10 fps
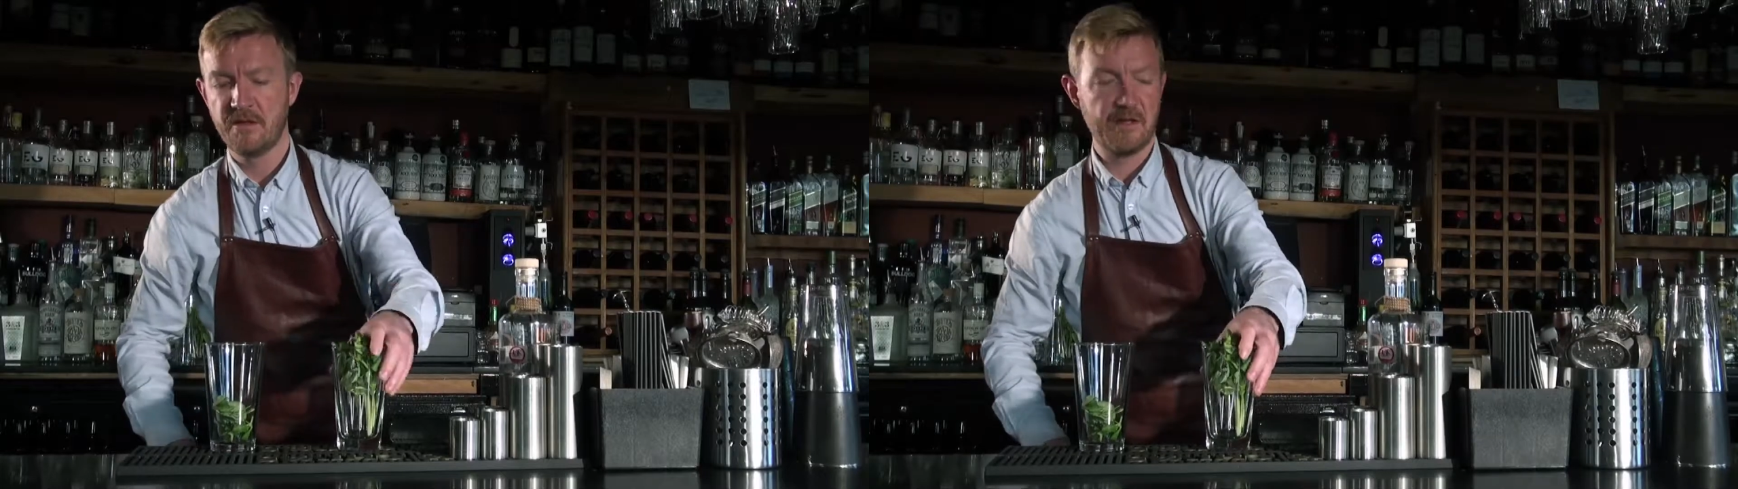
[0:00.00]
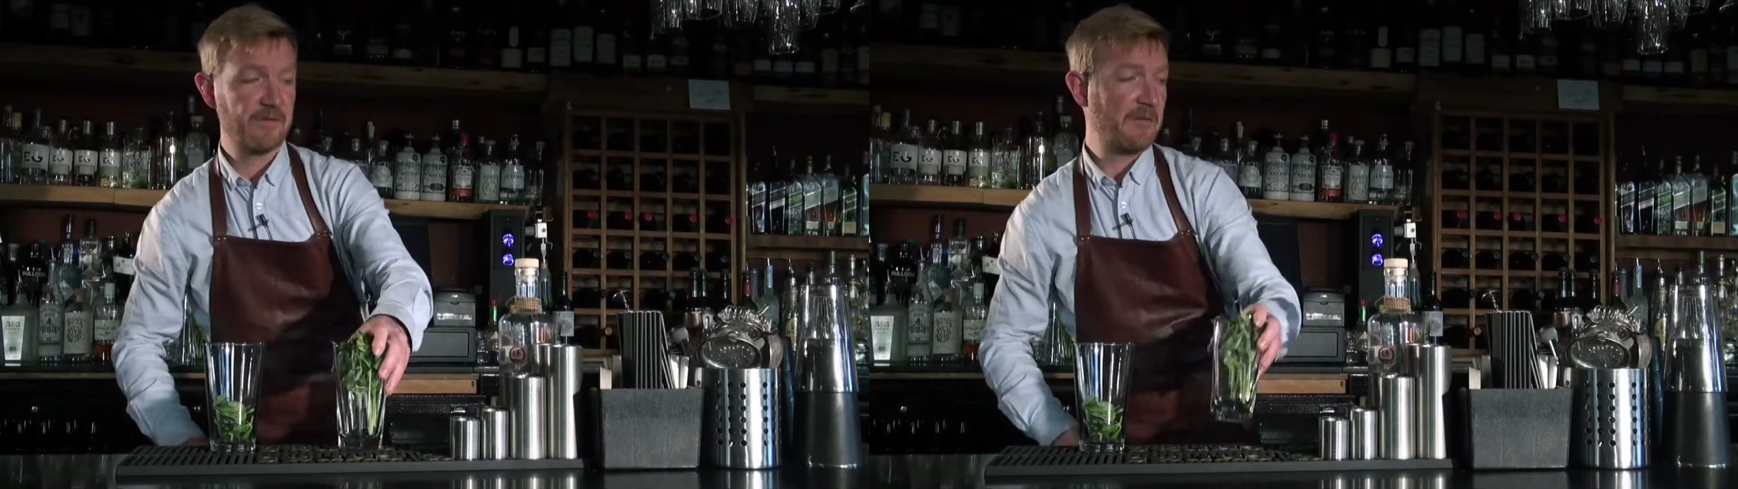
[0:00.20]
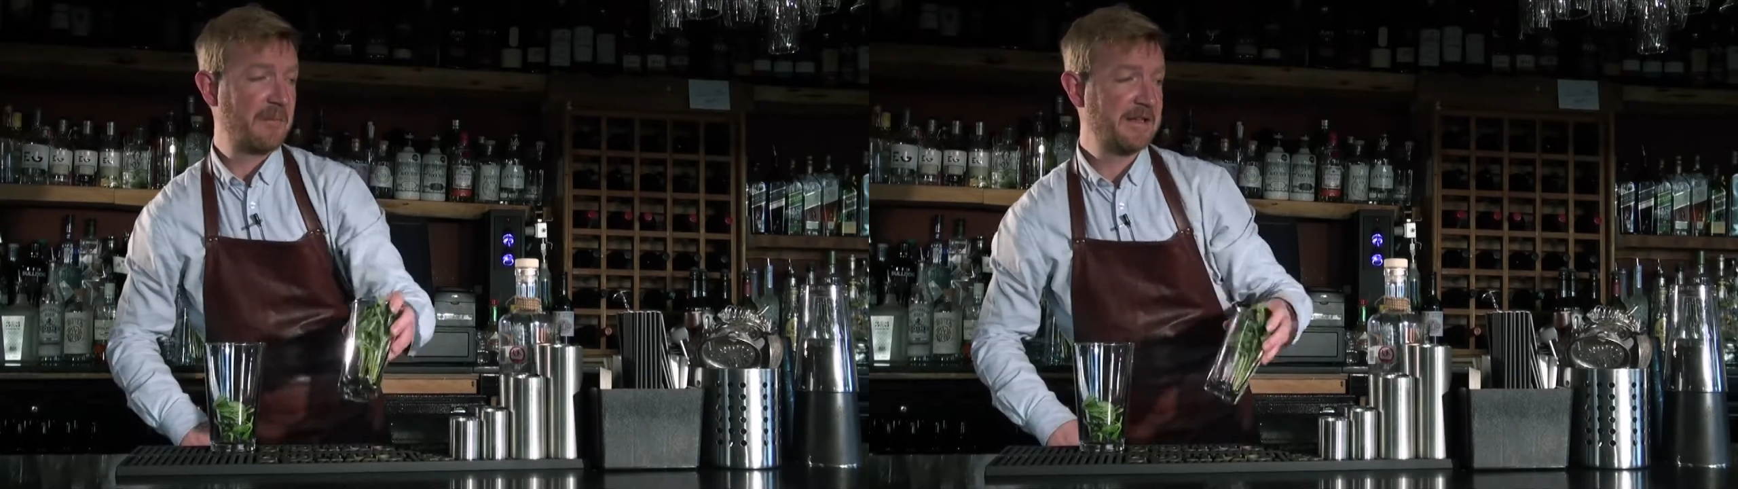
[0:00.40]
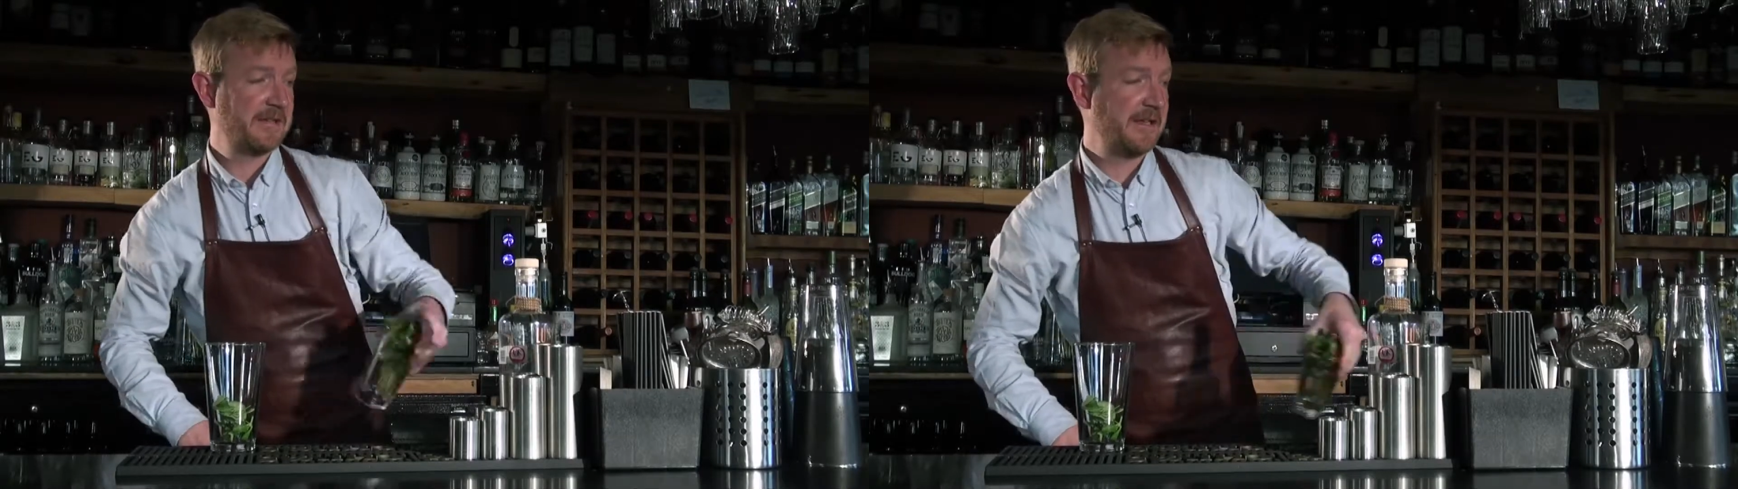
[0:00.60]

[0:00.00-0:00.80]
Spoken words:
So we've got our basil